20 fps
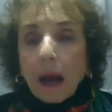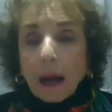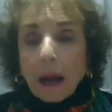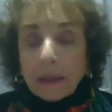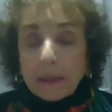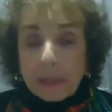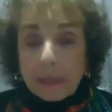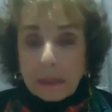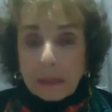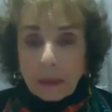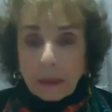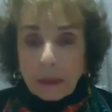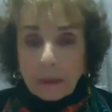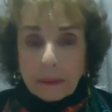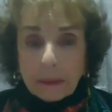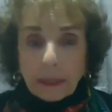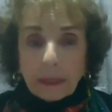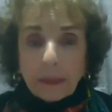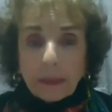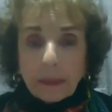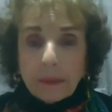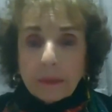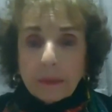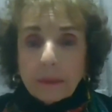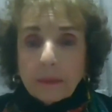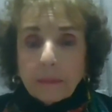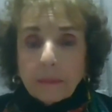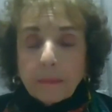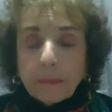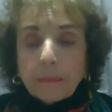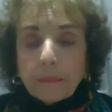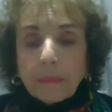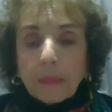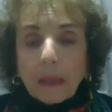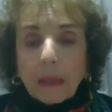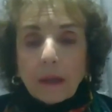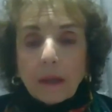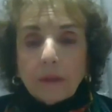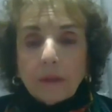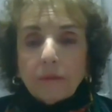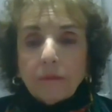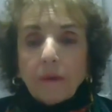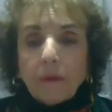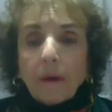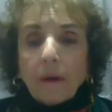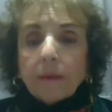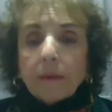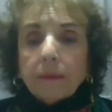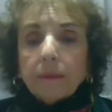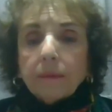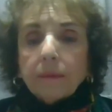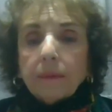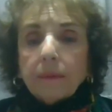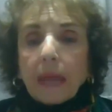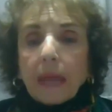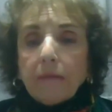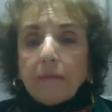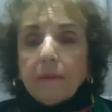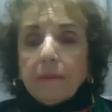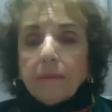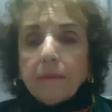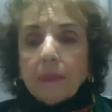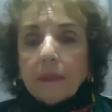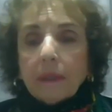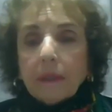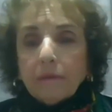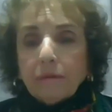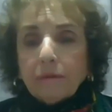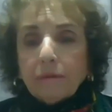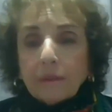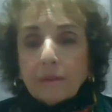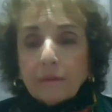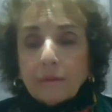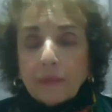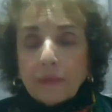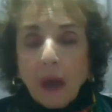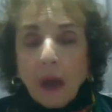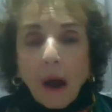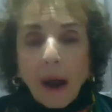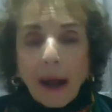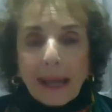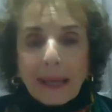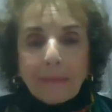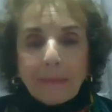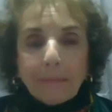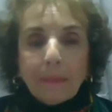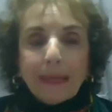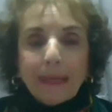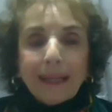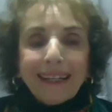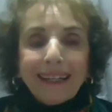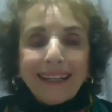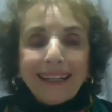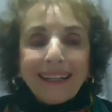on Sundays, his father gave him the gift of time.